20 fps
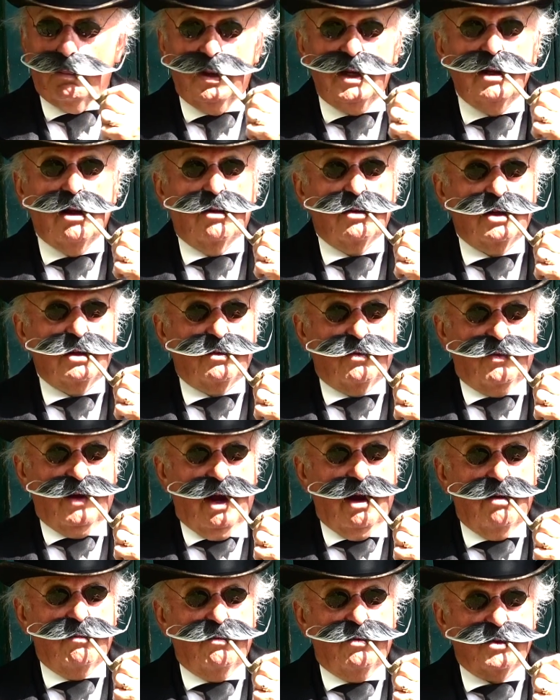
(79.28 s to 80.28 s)
been on this
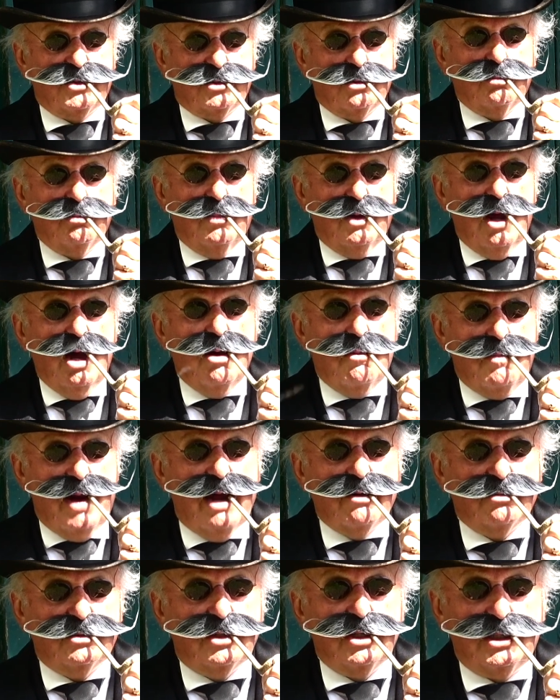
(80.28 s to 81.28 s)
farm for some
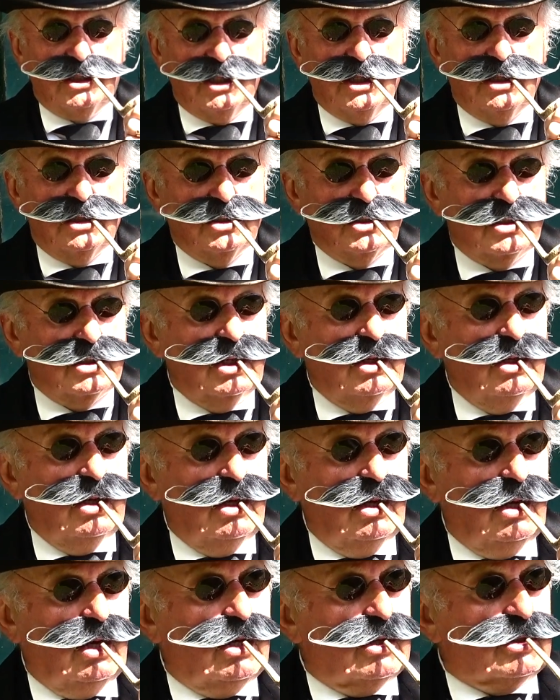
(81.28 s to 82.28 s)
amount of years.
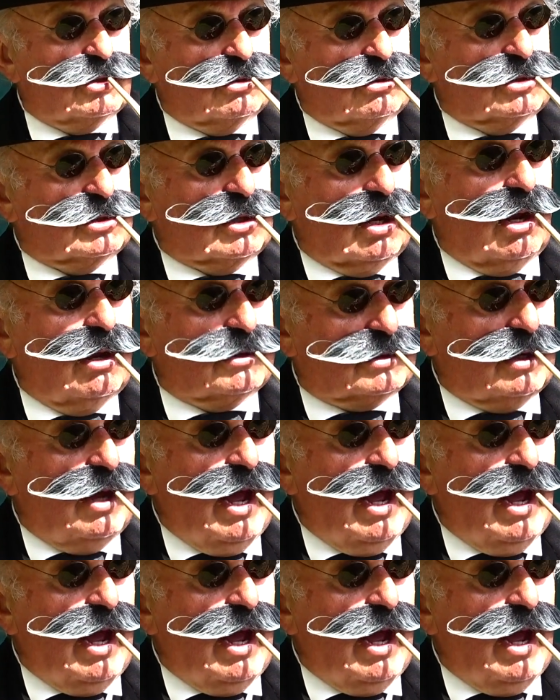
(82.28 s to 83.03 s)
So there's a lot of